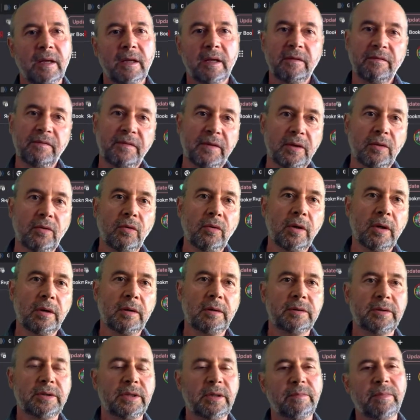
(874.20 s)
If we
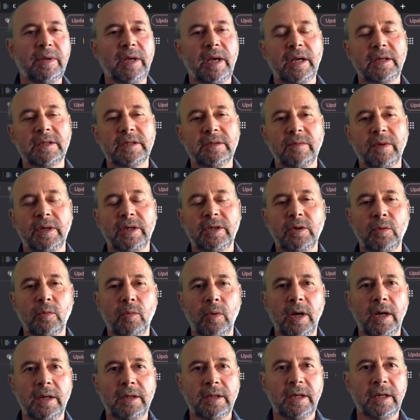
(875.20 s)
Google
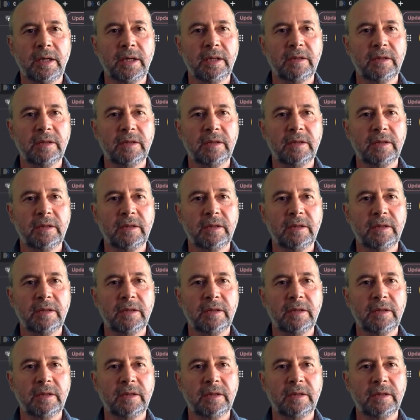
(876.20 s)
TBX21